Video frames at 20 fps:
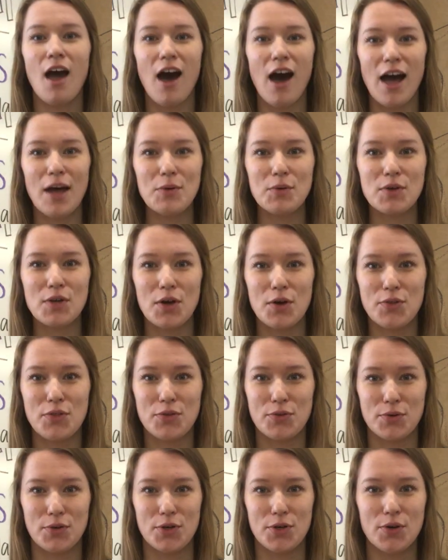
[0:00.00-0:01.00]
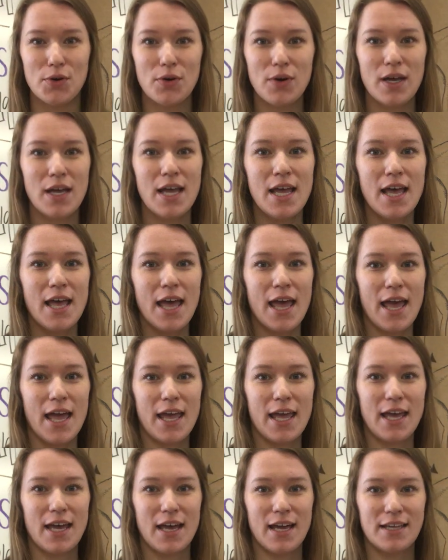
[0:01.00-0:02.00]
I will go through
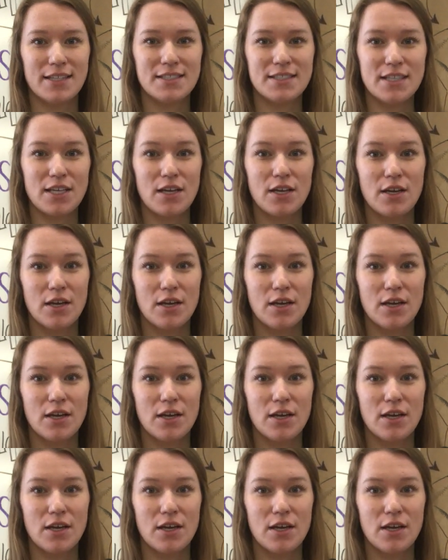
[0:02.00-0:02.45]
and